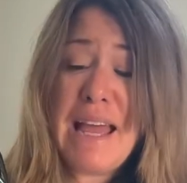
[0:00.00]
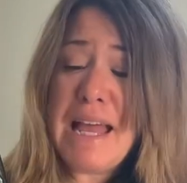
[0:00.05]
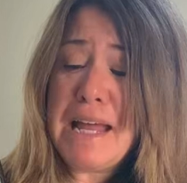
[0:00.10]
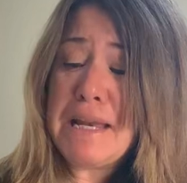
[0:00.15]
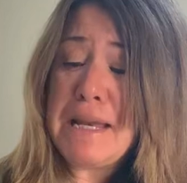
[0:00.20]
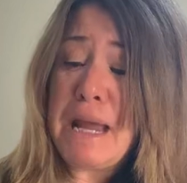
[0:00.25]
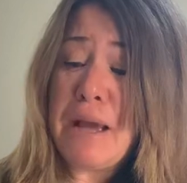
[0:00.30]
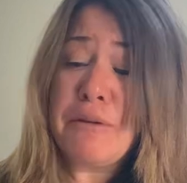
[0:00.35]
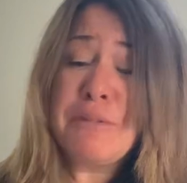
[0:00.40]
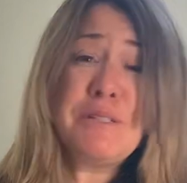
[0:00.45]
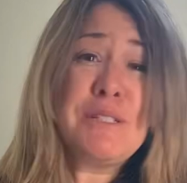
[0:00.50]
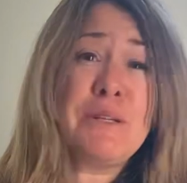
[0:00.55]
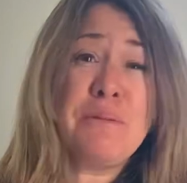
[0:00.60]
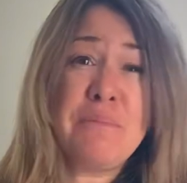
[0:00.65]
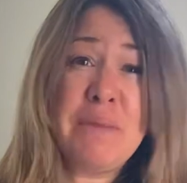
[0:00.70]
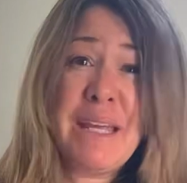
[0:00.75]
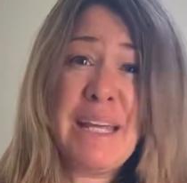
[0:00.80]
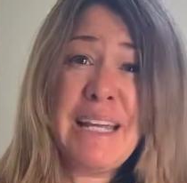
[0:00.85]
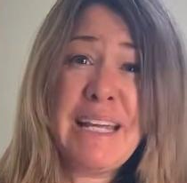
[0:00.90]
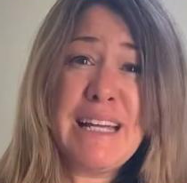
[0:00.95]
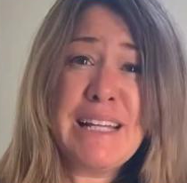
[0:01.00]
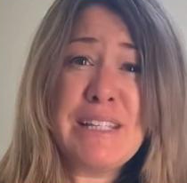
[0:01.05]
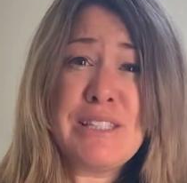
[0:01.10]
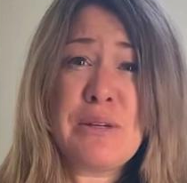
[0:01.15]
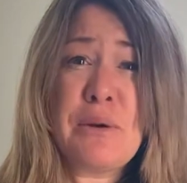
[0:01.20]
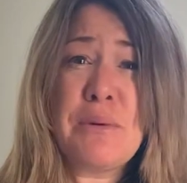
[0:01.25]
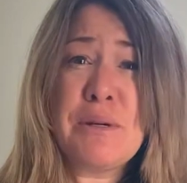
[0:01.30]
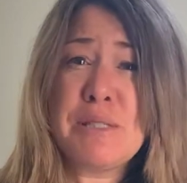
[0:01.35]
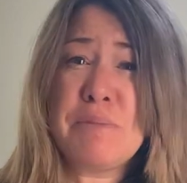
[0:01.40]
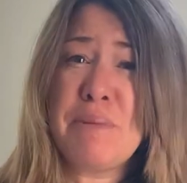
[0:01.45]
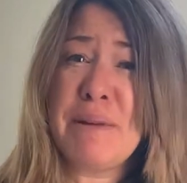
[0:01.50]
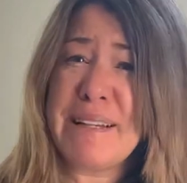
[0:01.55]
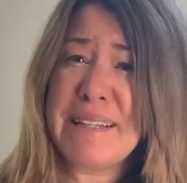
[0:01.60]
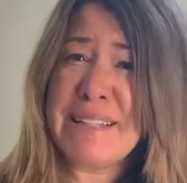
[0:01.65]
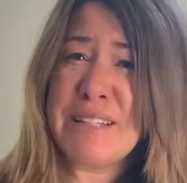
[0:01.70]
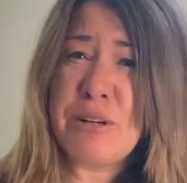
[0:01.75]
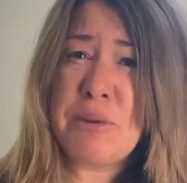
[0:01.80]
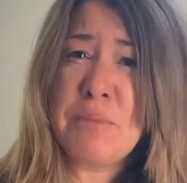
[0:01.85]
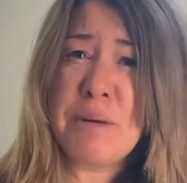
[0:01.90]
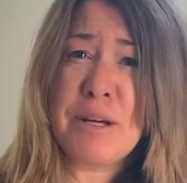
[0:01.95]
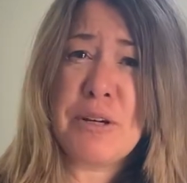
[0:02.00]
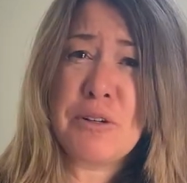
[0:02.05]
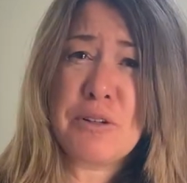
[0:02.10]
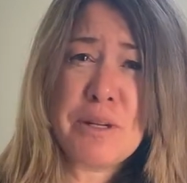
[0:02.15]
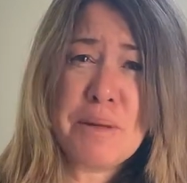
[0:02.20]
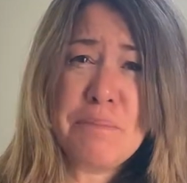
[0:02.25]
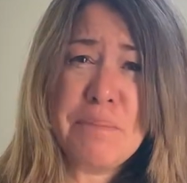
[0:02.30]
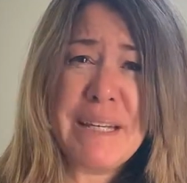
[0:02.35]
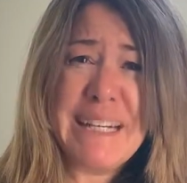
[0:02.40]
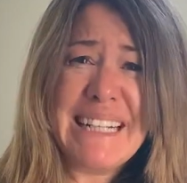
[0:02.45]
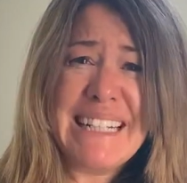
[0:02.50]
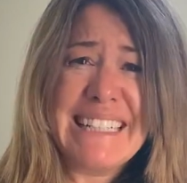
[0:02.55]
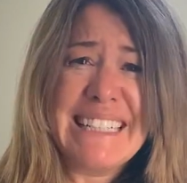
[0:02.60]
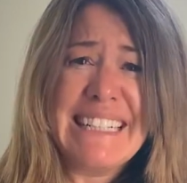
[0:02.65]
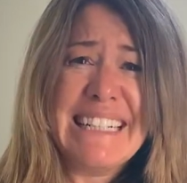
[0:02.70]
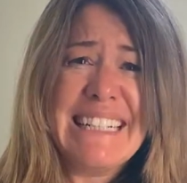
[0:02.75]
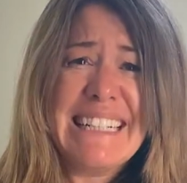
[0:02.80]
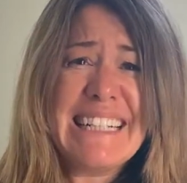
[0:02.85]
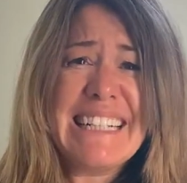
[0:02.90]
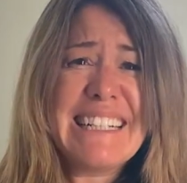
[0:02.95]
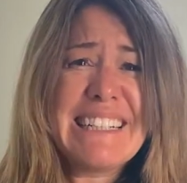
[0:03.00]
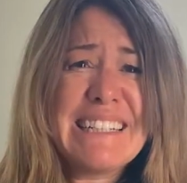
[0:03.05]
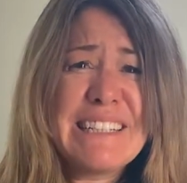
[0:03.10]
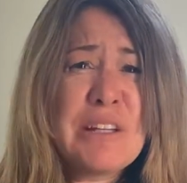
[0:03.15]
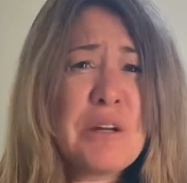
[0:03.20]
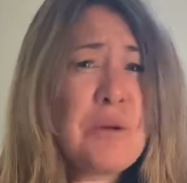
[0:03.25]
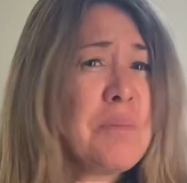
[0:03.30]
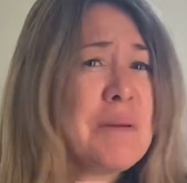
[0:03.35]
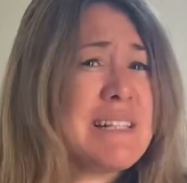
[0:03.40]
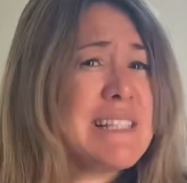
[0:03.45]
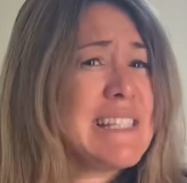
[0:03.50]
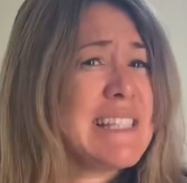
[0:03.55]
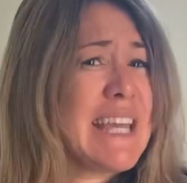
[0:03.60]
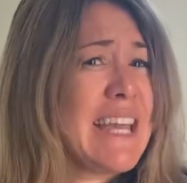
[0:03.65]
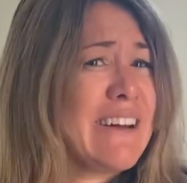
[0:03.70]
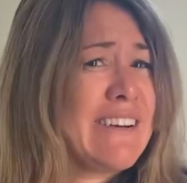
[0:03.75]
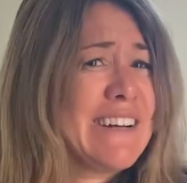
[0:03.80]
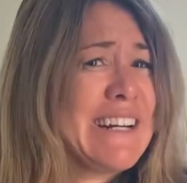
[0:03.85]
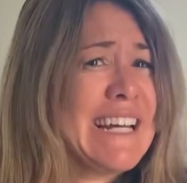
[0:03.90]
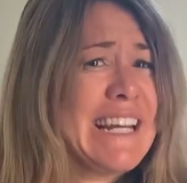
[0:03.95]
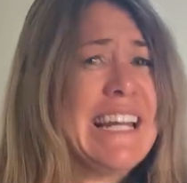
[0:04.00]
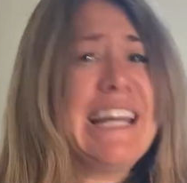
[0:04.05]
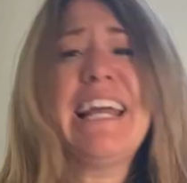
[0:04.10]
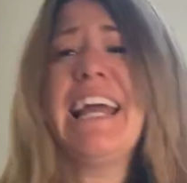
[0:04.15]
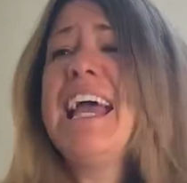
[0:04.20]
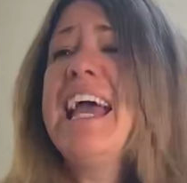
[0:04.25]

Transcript: Now, to me, it's always been a little bit creepy and a little bit scary.